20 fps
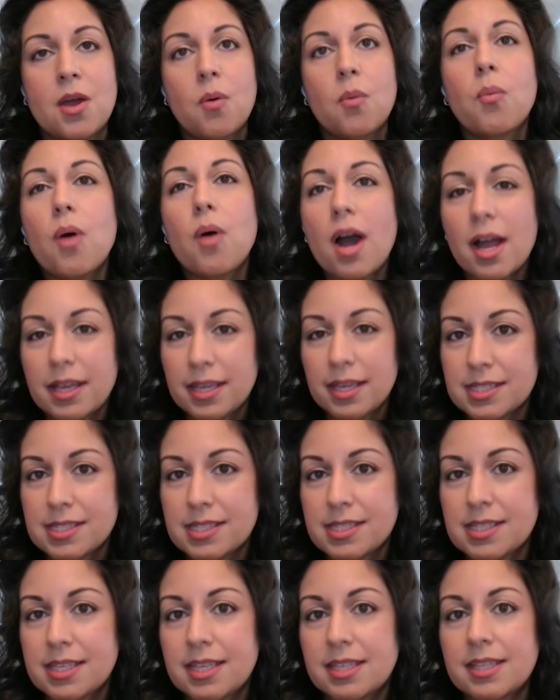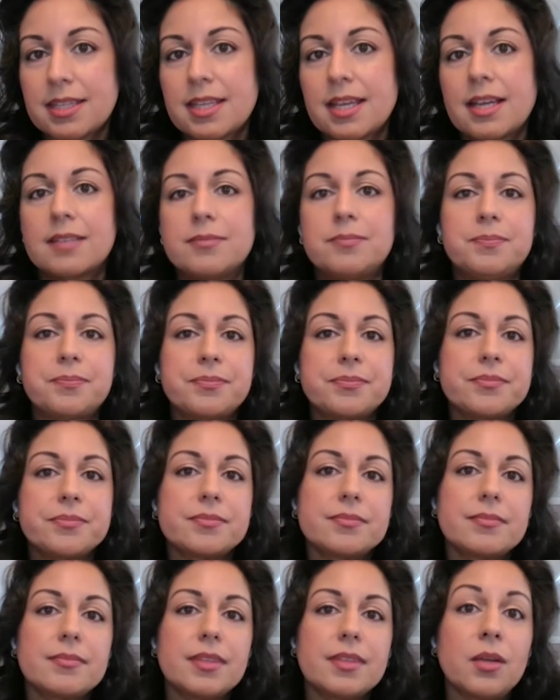Why is it that
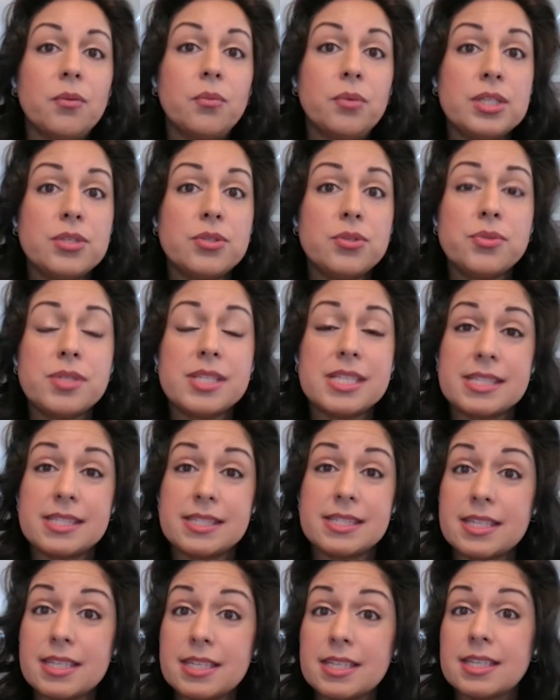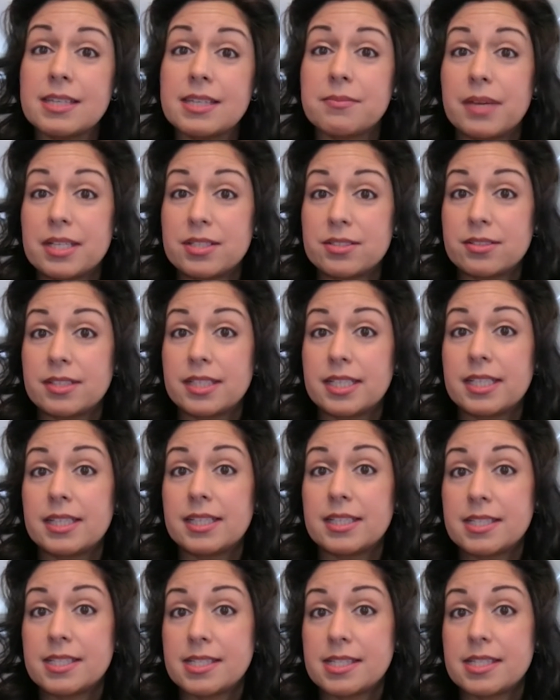we do see mental
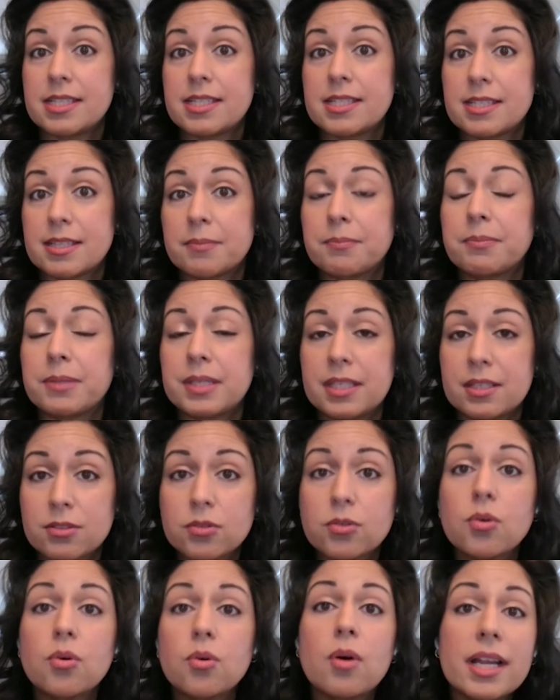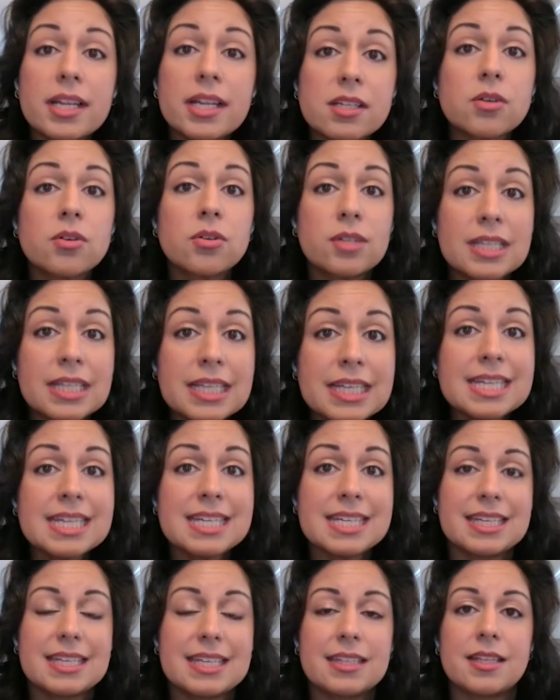illnesses appear quite
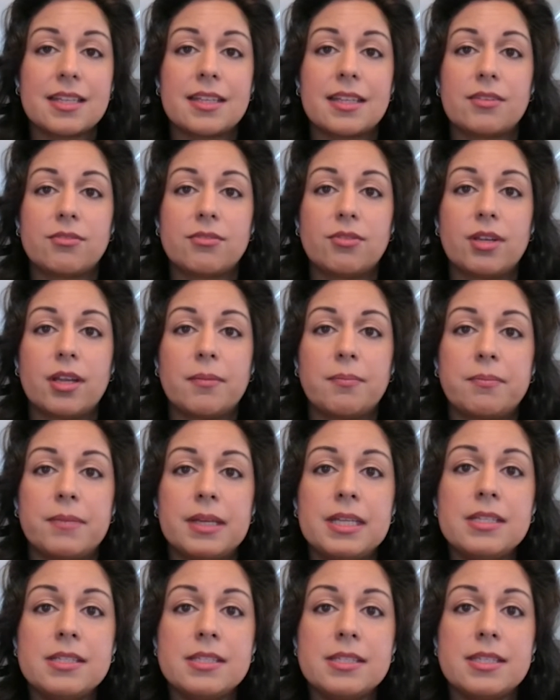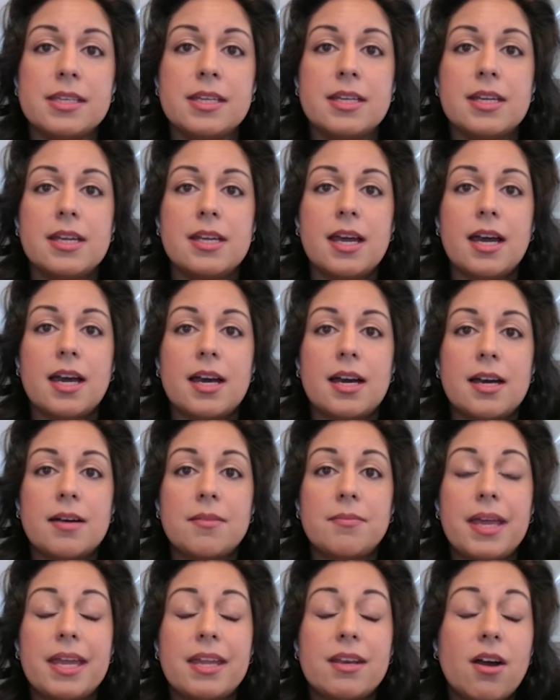early in the development?
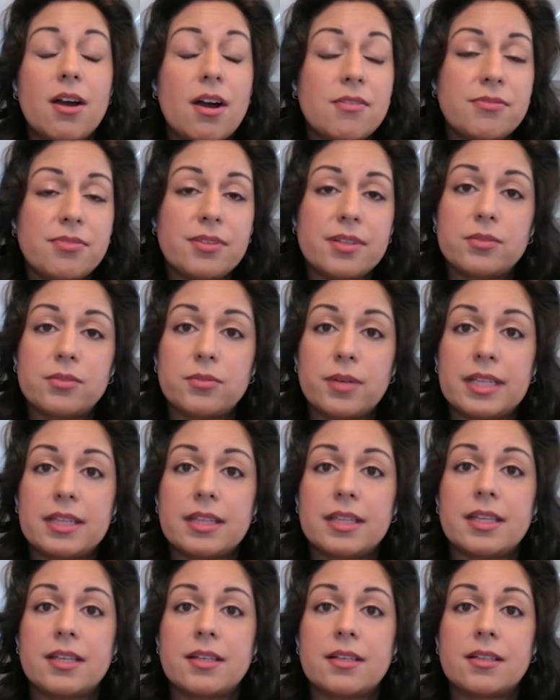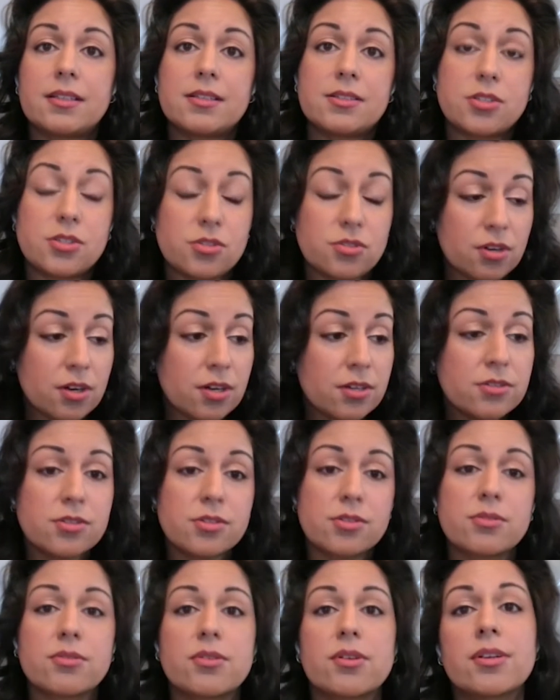And often when they start
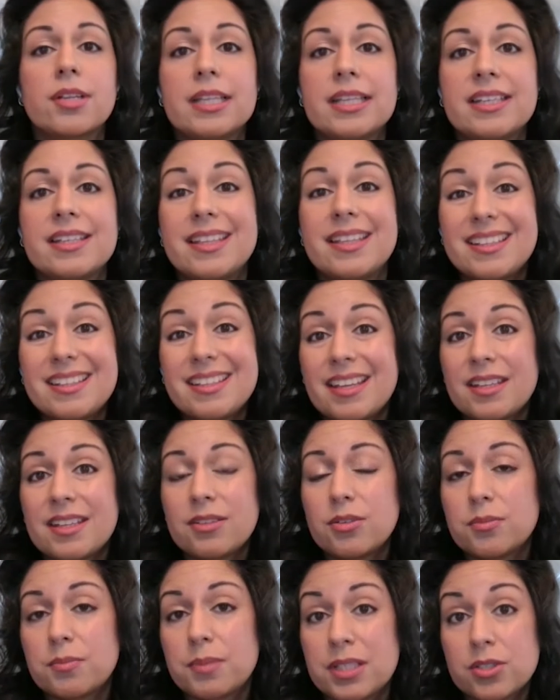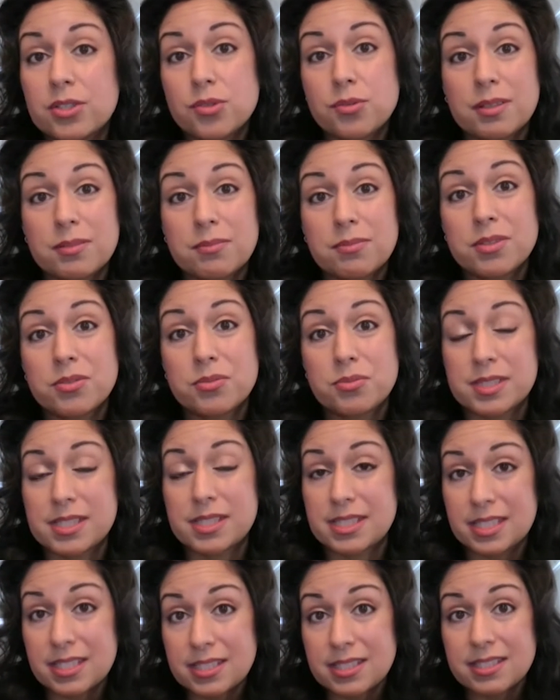so early, they tend to be treatment
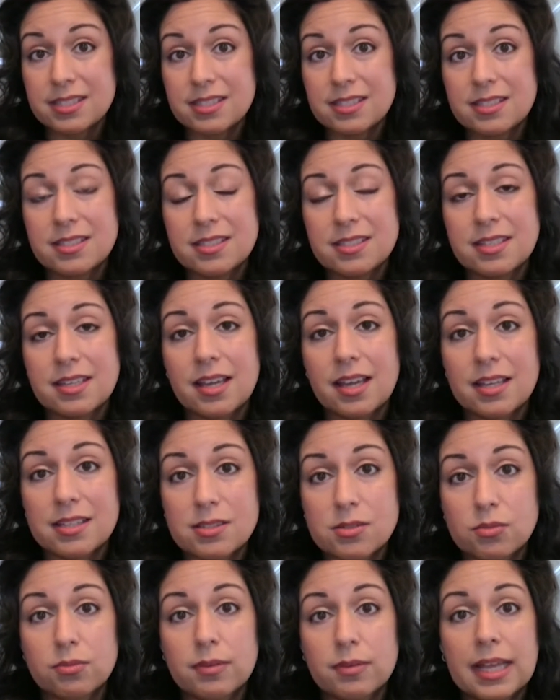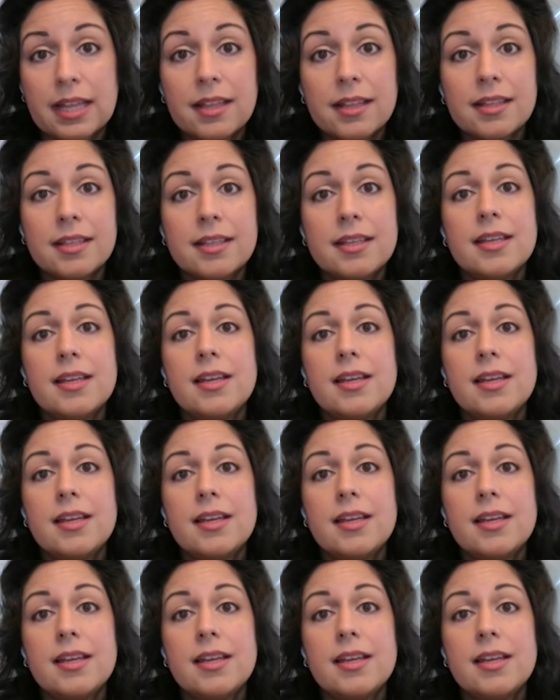resistant as well.